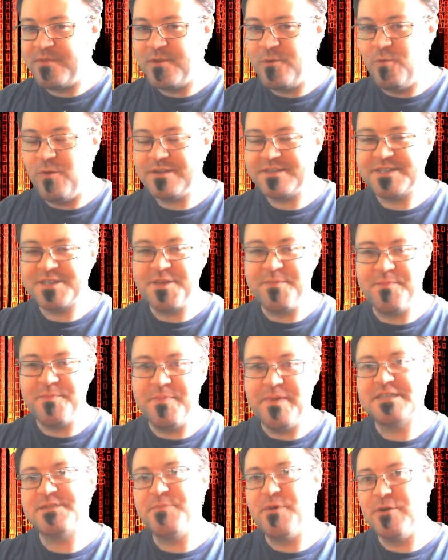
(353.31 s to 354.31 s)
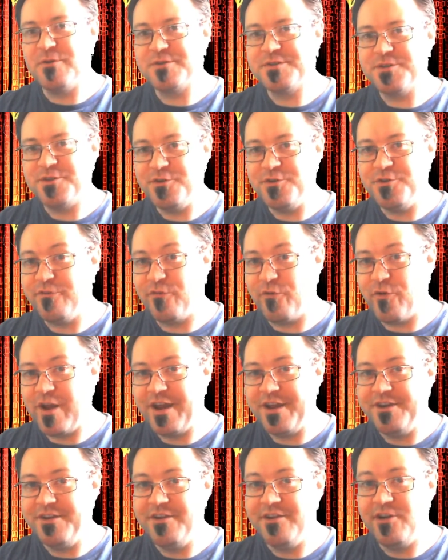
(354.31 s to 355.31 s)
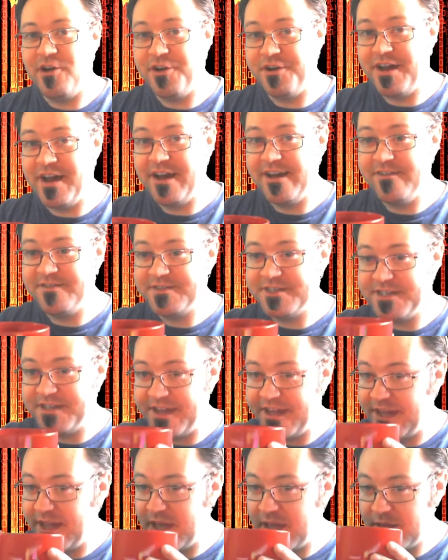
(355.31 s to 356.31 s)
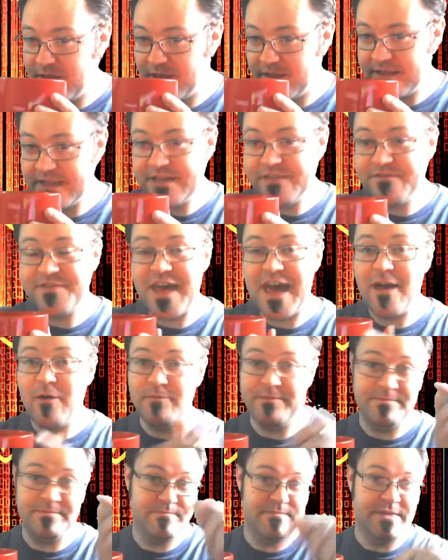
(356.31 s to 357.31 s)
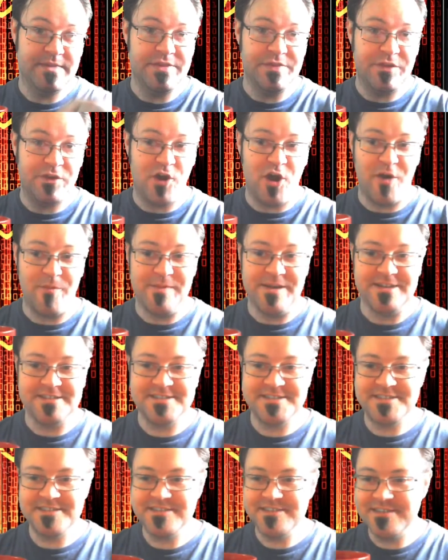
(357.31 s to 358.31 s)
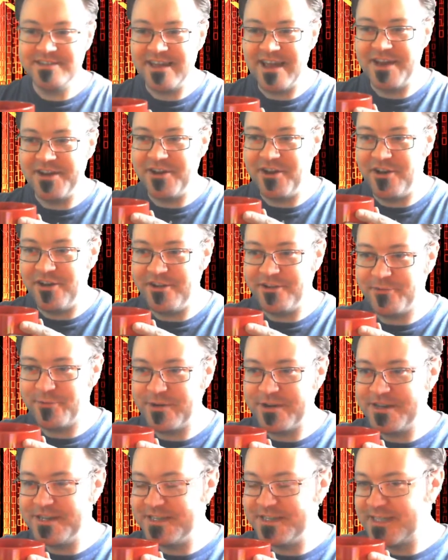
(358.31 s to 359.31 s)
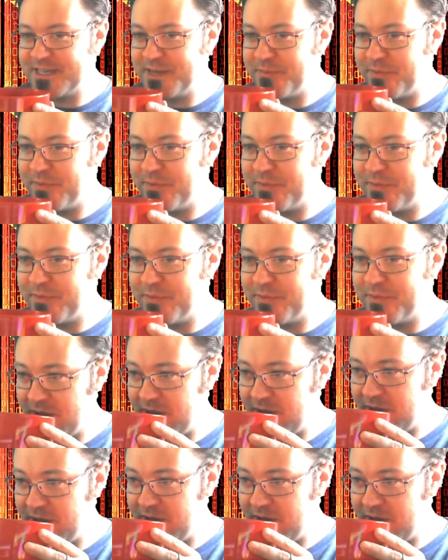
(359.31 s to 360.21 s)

What's the best post that you've read on Hive today? Leave that in the comments and I'll read a snippet from that.